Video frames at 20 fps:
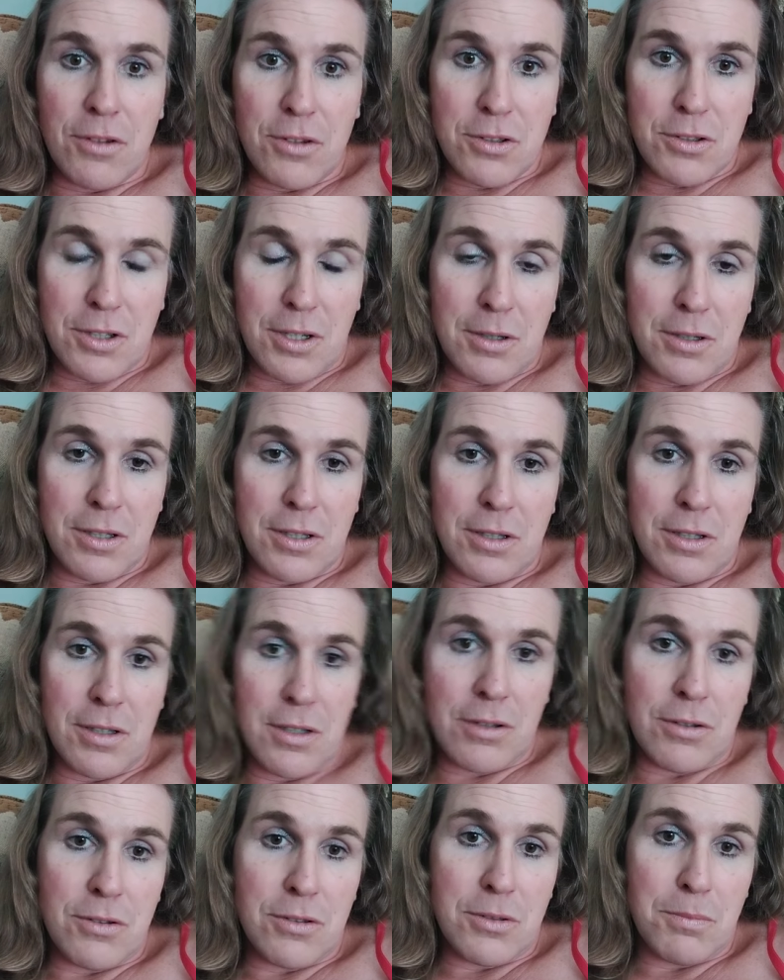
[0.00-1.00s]
those con-
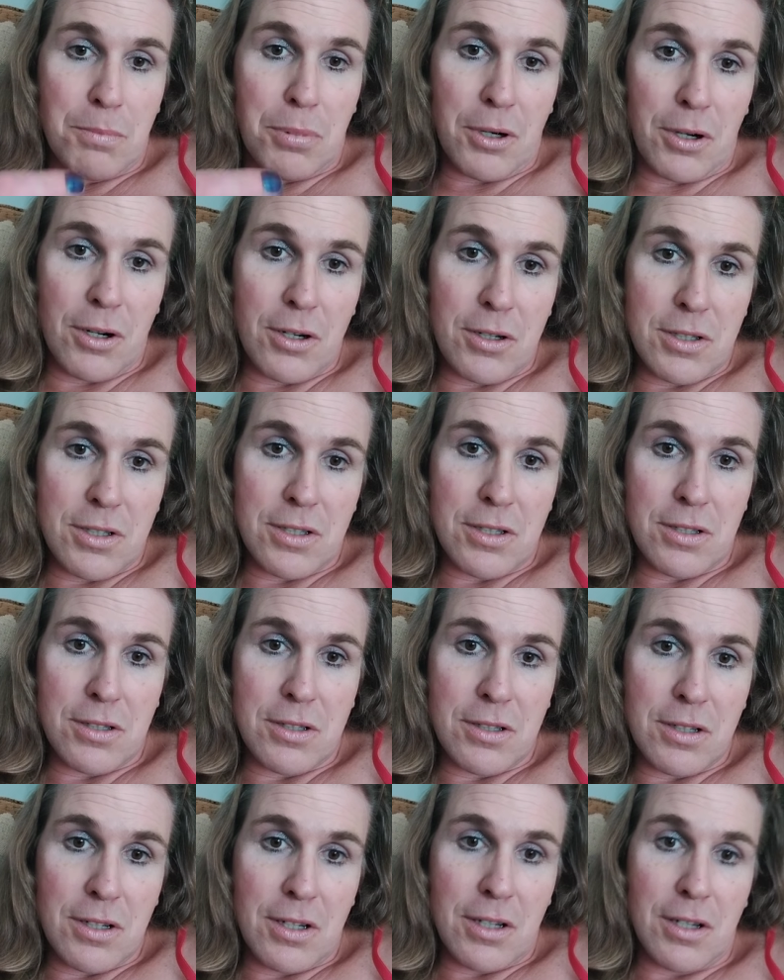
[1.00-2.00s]
those
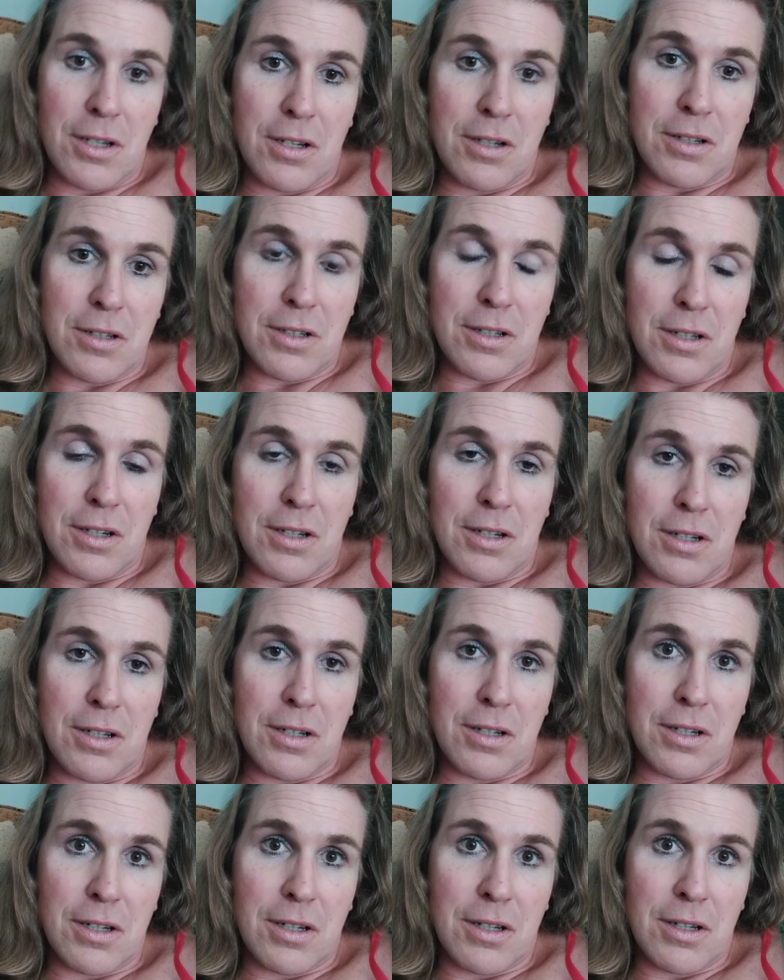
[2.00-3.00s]
parts and uh,